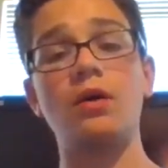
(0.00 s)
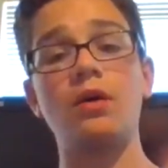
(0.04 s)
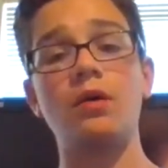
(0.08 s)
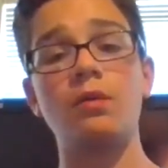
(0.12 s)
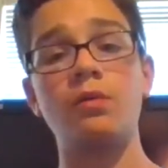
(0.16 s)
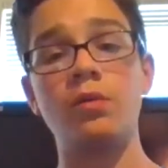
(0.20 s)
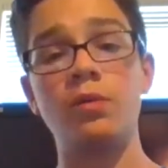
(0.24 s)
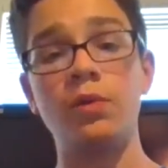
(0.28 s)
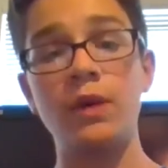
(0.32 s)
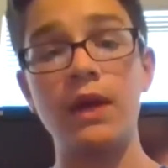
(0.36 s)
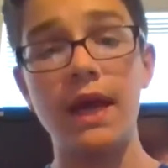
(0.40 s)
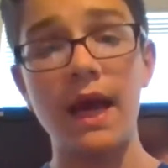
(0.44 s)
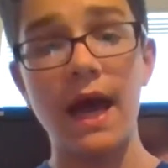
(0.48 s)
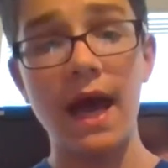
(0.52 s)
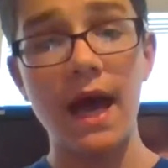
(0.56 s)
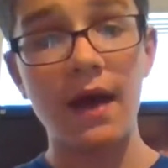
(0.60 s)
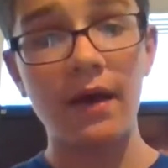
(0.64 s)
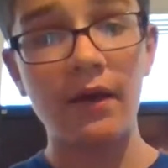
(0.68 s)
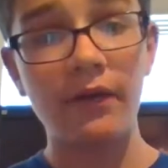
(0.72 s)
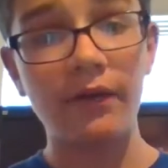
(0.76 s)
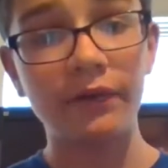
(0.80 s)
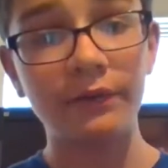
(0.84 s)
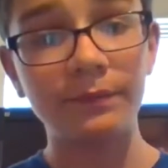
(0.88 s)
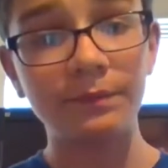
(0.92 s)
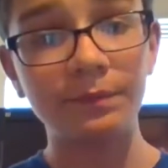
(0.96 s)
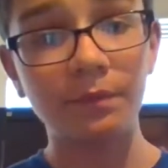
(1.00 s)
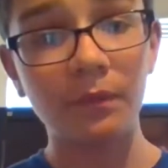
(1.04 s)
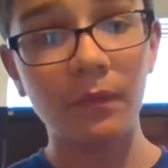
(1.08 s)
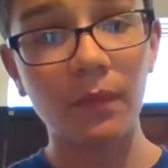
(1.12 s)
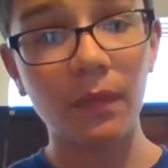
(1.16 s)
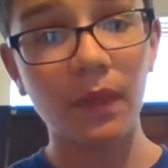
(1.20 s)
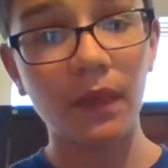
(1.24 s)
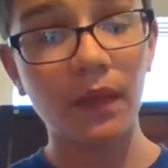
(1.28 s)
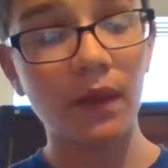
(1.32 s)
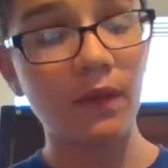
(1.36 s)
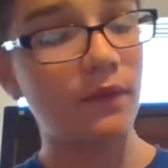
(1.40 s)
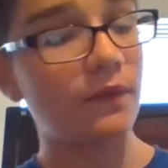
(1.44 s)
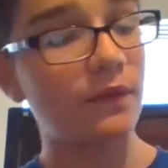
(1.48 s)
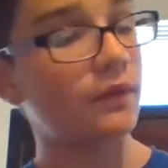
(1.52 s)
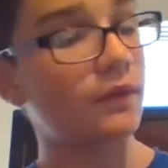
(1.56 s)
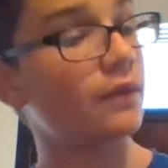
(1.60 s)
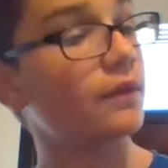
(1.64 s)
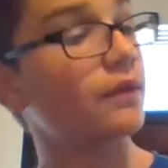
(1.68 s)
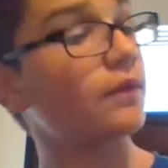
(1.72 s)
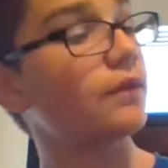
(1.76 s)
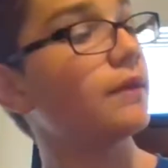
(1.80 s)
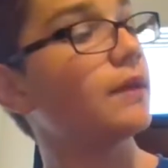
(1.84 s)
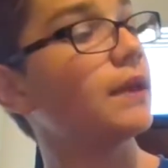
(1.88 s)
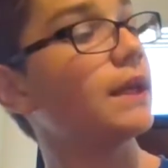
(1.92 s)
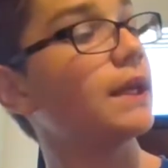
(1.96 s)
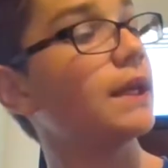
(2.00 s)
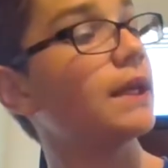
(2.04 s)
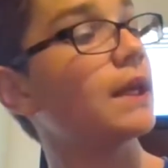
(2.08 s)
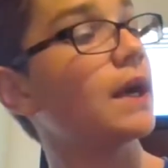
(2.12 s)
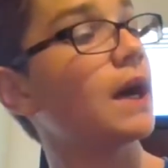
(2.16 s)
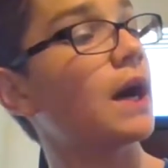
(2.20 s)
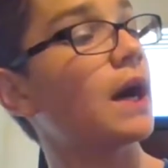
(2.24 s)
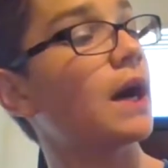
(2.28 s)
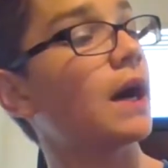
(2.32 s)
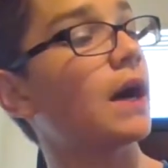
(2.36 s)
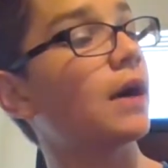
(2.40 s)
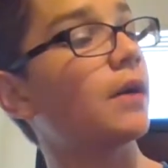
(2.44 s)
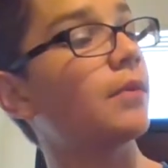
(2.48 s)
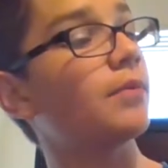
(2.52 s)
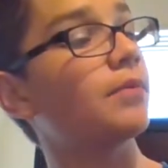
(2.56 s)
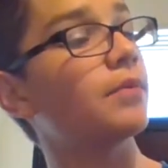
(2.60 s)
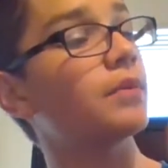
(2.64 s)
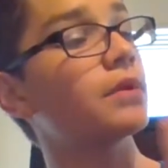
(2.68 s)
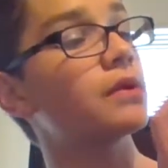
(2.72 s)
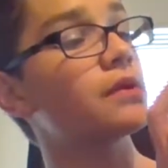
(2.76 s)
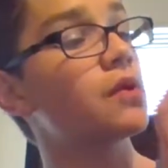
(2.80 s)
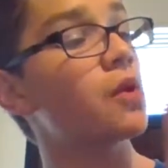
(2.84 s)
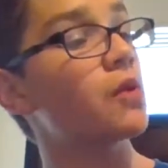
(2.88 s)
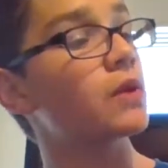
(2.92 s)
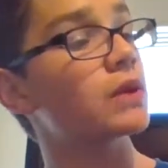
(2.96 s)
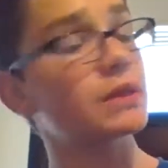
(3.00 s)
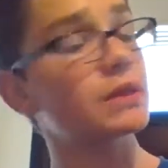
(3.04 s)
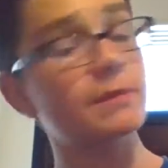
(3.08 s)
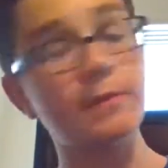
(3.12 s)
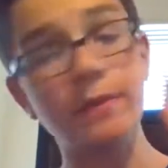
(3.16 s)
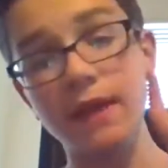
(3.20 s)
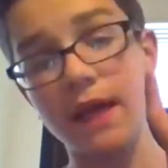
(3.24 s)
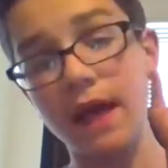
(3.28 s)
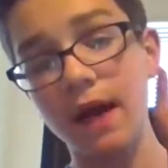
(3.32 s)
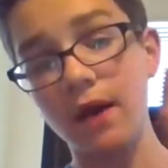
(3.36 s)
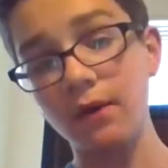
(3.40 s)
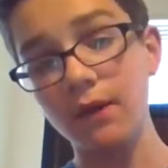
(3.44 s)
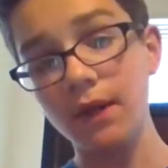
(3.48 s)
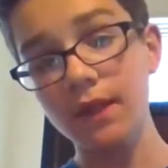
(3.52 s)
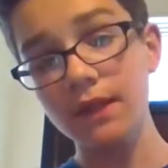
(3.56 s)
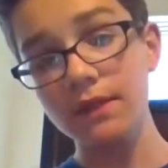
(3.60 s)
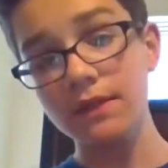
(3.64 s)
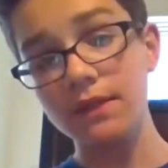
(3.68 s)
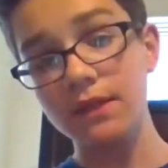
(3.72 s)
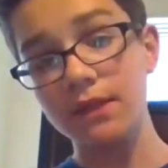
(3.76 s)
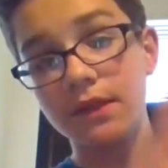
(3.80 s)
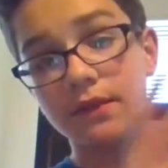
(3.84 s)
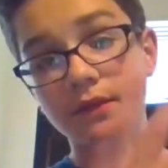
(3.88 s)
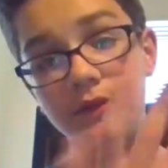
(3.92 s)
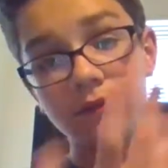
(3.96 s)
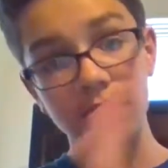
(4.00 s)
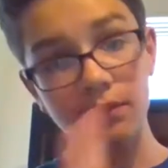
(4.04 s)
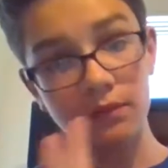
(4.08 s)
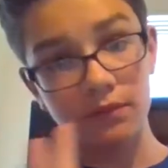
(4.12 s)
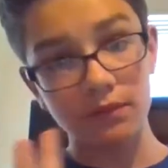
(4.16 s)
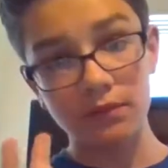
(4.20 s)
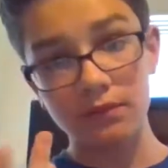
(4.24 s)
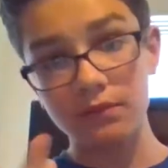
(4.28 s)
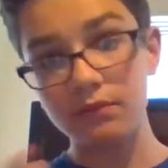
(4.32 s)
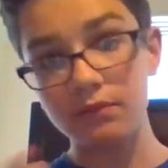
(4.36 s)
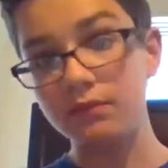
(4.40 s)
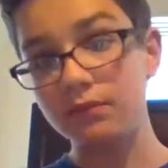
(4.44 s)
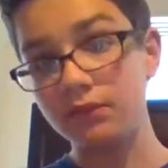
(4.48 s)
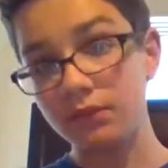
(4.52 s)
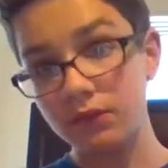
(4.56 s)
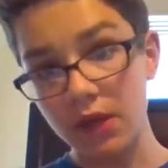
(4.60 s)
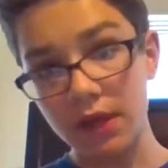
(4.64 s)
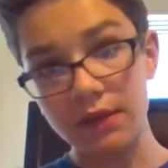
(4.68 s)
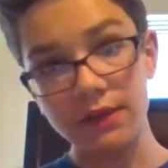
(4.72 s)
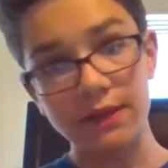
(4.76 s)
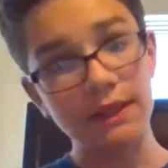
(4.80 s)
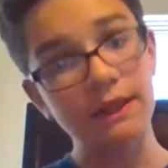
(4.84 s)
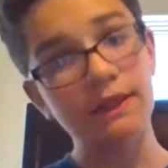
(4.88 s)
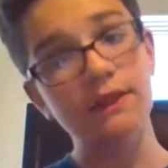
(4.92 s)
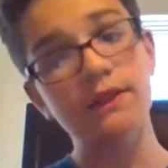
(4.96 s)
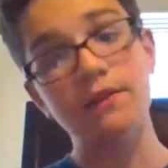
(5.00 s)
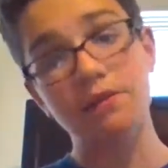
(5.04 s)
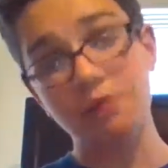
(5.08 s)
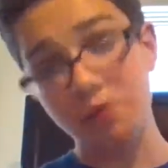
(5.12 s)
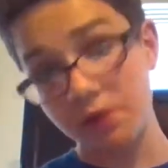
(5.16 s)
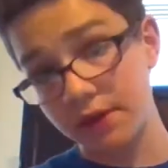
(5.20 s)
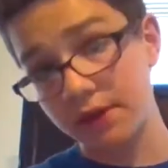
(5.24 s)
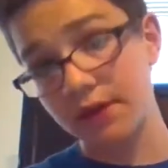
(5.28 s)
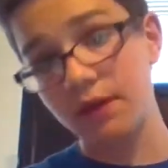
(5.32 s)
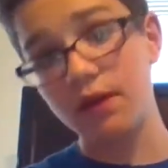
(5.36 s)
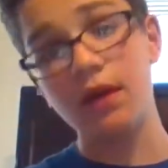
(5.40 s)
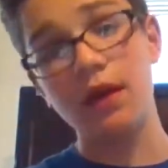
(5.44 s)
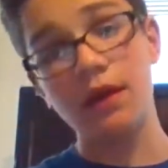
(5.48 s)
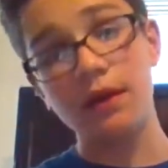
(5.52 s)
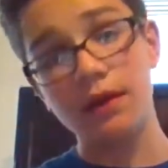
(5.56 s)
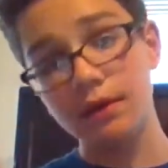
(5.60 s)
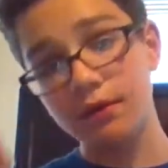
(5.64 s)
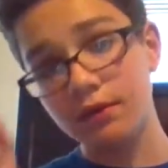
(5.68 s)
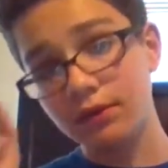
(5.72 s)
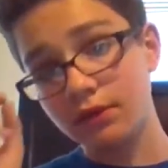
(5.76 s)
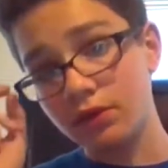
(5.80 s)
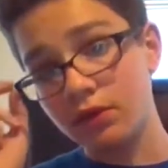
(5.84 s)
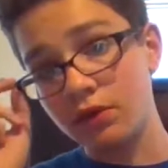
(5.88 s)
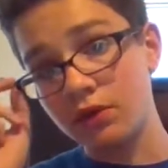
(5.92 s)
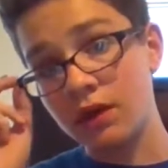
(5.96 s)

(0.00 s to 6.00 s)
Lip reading: we have the USB outlets, and Nintendo's pretty good